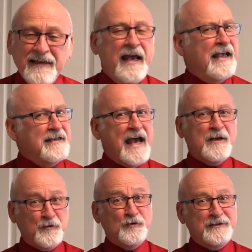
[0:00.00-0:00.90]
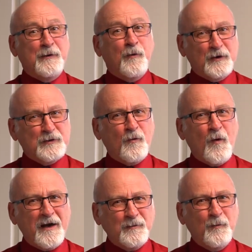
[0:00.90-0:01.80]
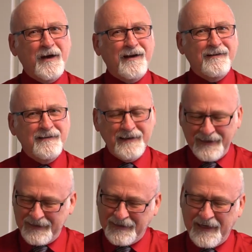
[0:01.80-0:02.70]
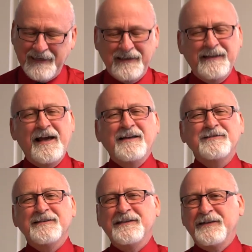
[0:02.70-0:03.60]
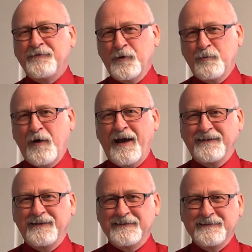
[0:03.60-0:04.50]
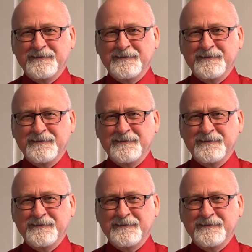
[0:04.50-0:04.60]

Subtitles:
And that usually works quite well in getting clients to leave your practice.